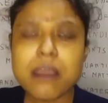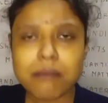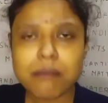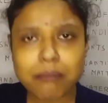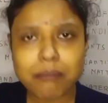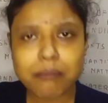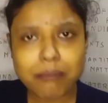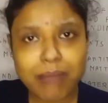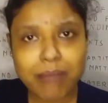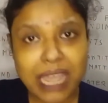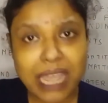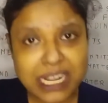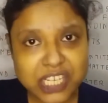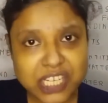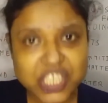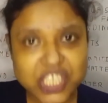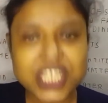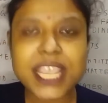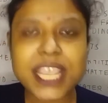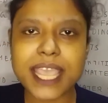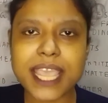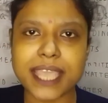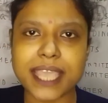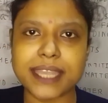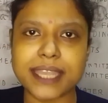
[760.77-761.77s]
Marshy
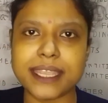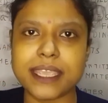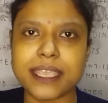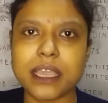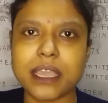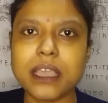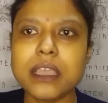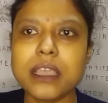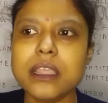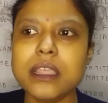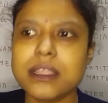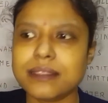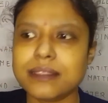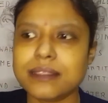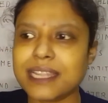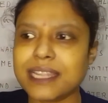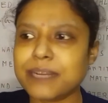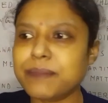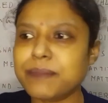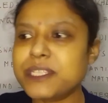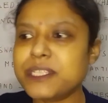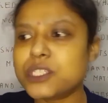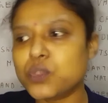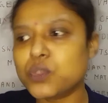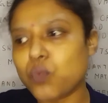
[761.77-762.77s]
area, that
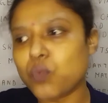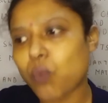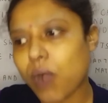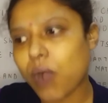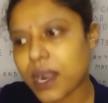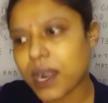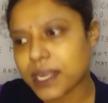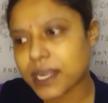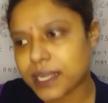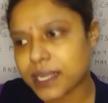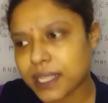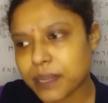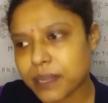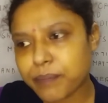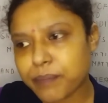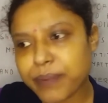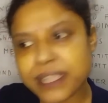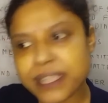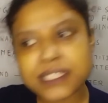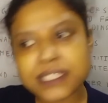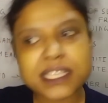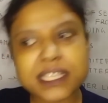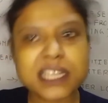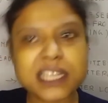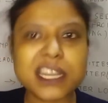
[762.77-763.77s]
means water
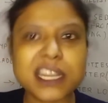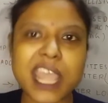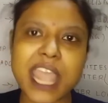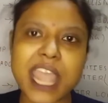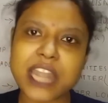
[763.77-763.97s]
present